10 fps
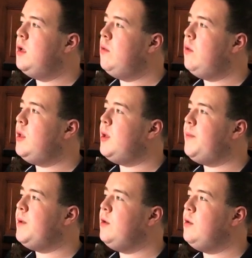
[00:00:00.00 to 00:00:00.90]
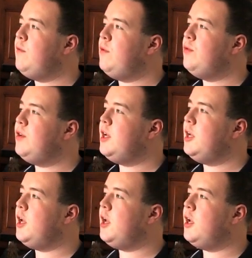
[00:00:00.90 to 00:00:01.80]
What a beautiful
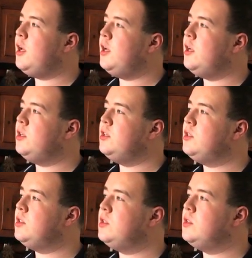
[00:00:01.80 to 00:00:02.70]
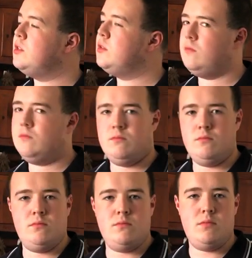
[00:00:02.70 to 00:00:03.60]
day it is.
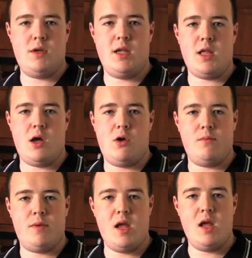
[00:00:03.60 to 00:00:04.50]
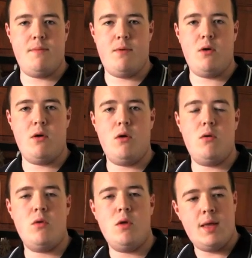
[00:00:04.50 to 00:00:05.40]
Hello,
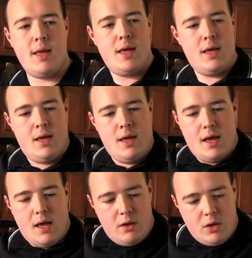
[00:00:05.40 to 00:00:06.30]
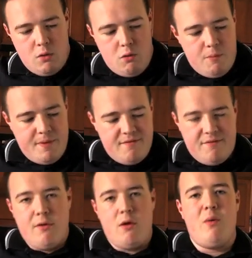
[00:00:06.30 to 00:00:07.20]
people. How you all been
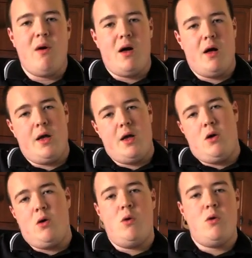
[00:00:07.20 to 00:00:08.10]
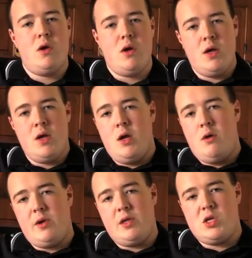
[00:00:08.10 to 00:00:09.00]
for a while
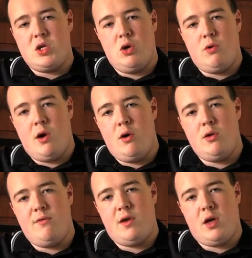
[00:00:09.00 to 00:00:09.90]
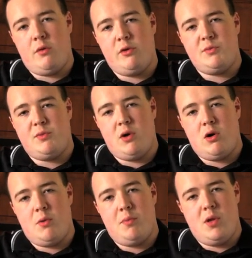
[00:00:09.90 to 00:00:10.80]
with this coronavirus
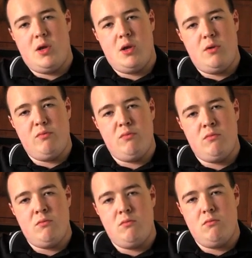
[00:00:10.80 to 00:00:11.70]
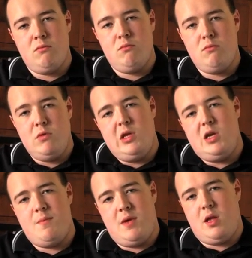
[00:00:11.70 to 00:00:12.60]
problem?
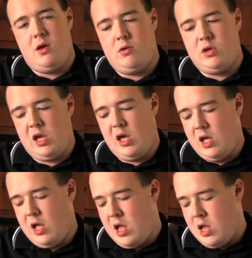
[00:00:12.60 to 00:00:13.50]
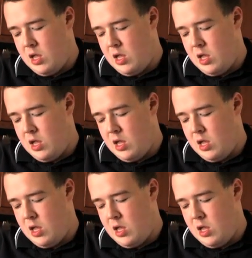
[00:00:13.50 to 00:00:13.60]
I've been okay.